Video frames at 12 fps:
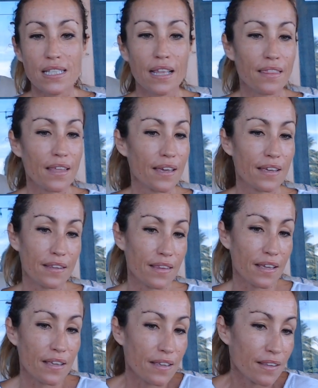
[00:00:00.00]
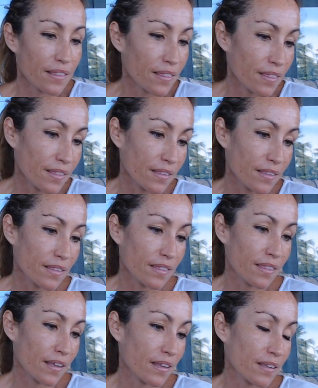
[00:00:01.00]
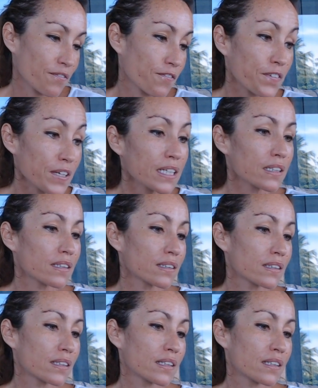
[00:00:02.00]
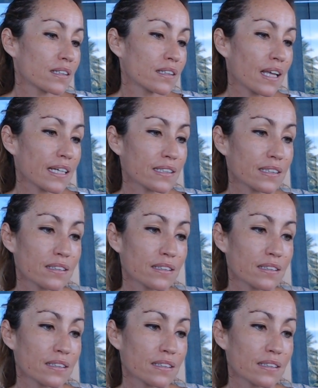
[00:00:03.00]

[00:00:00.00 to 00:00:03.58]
and they feel like,